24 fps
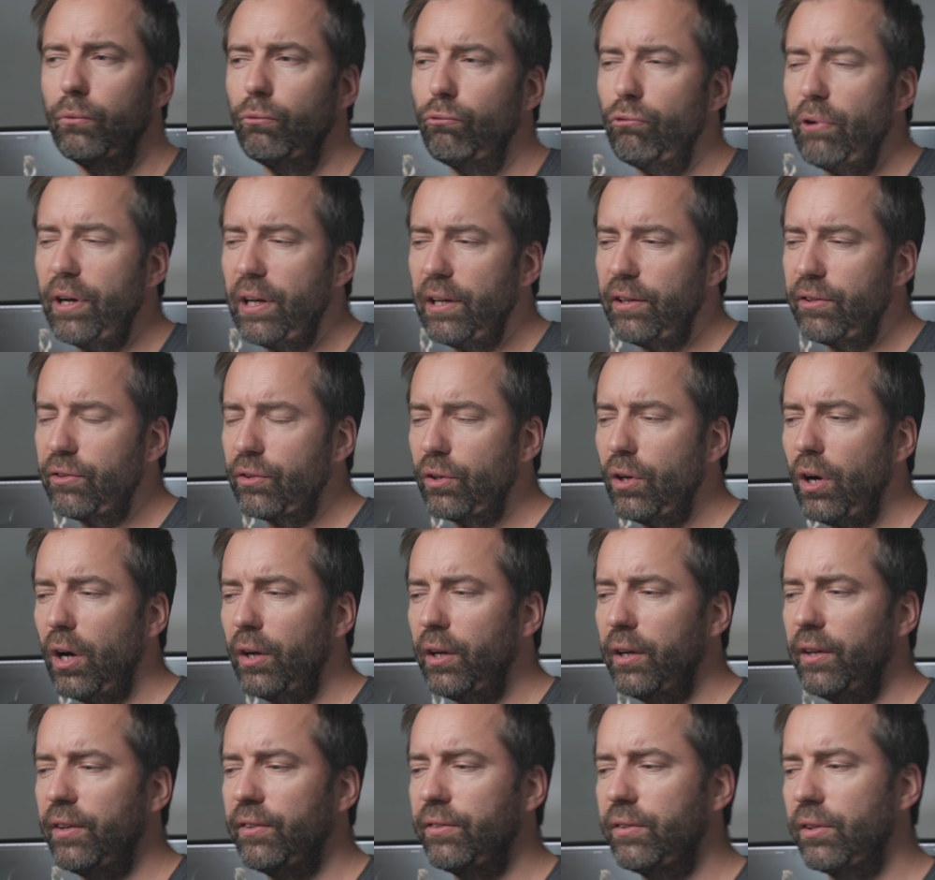Ridley Scott
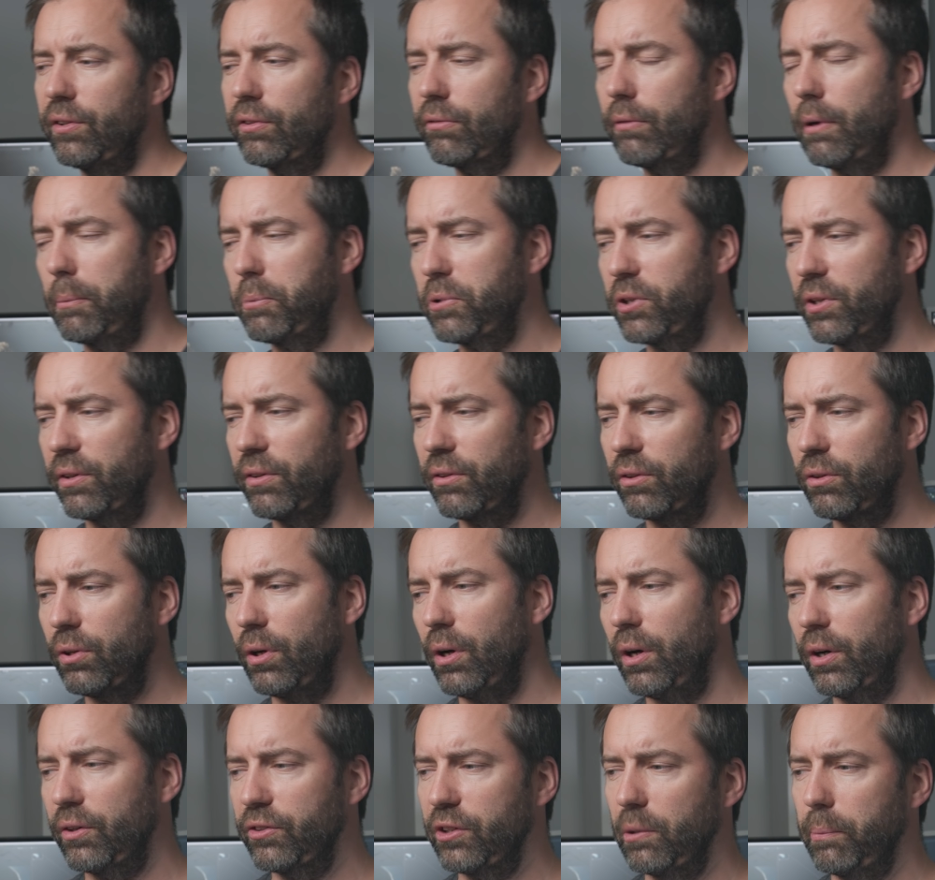in his description
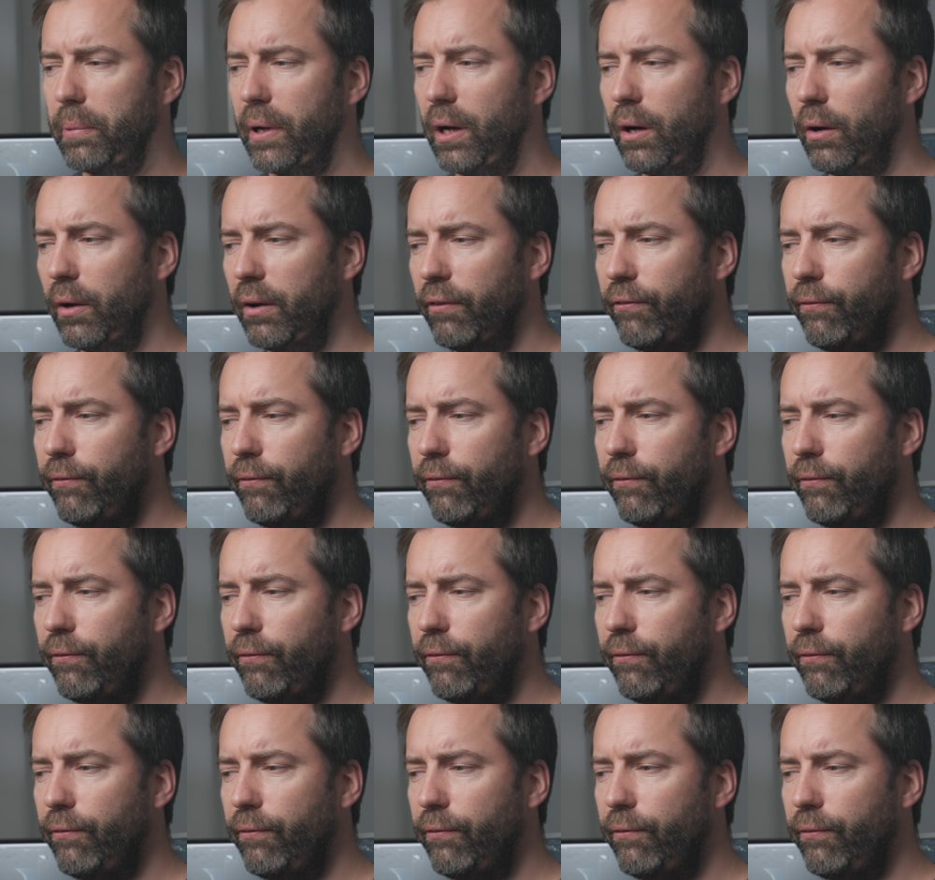talks about